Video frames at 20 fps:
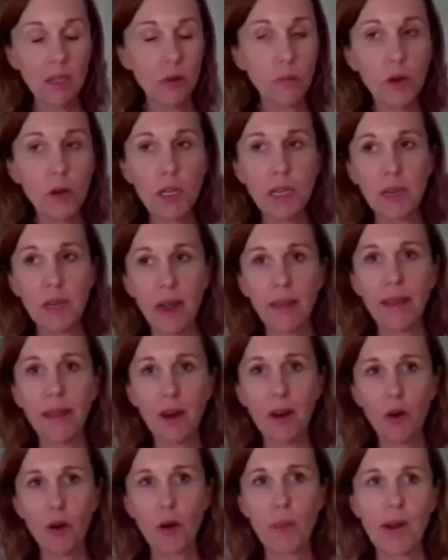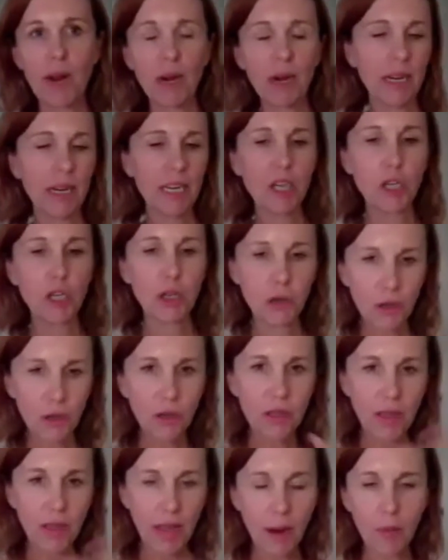almost like they automatically
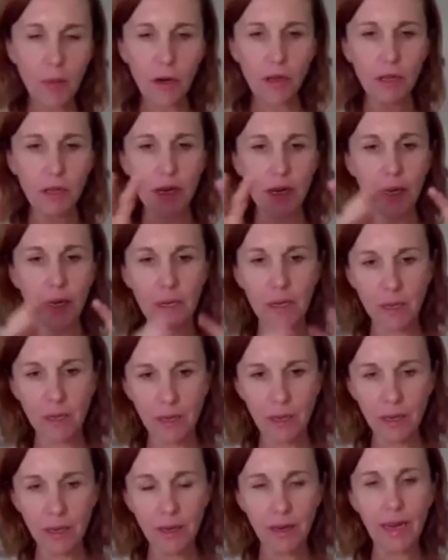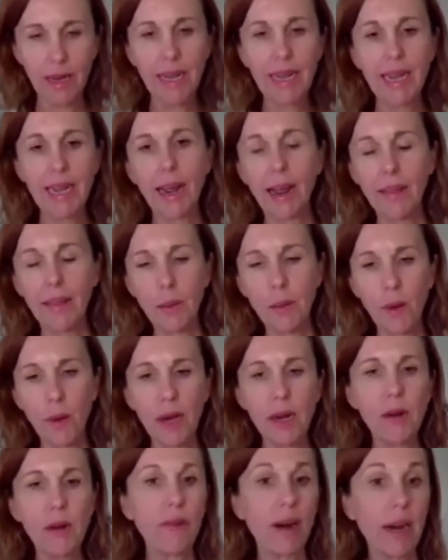choose that music and then when
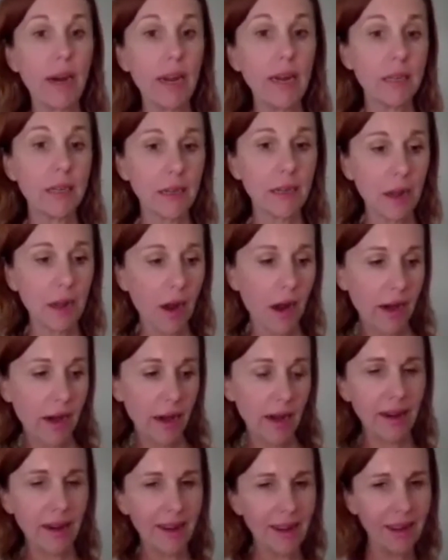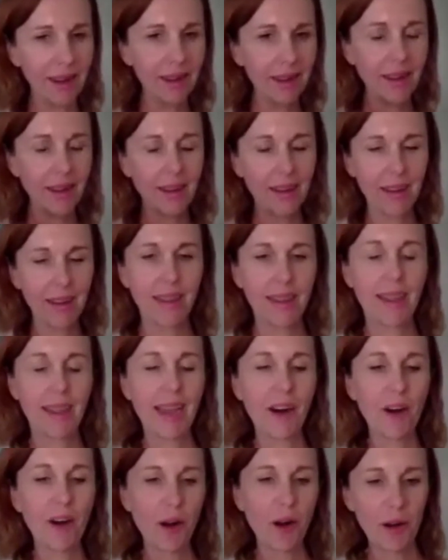you're ready to kind of
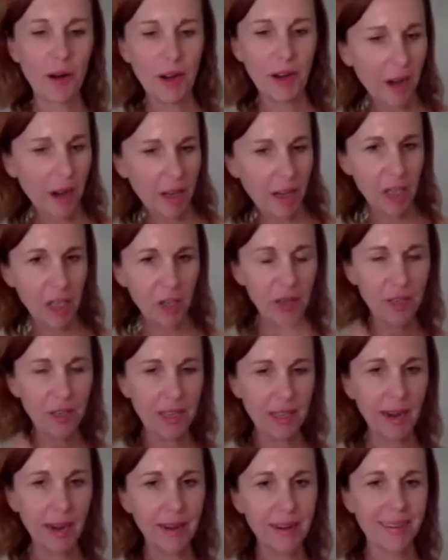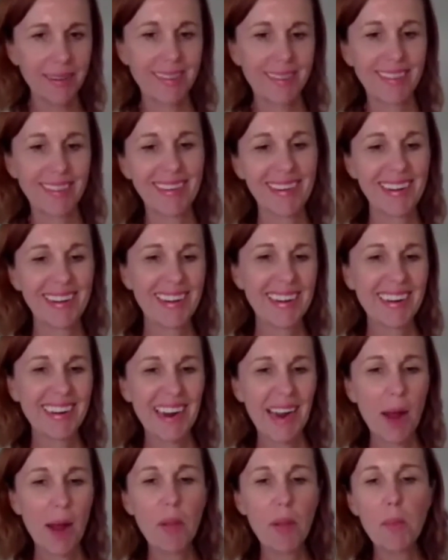get on, you're going to choose that
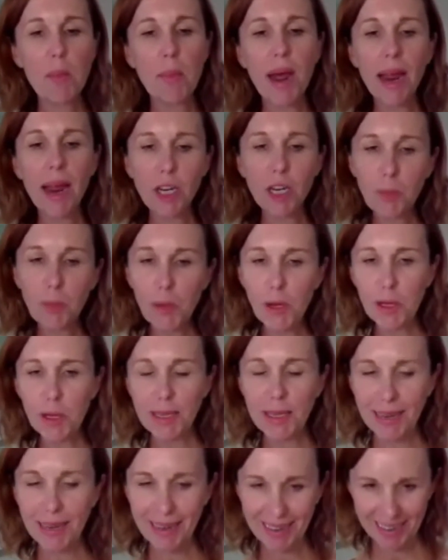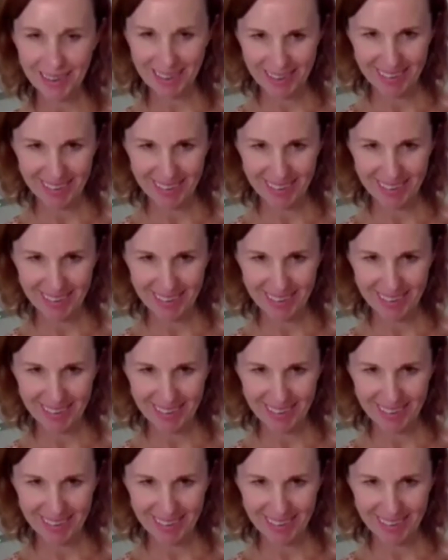happy band music.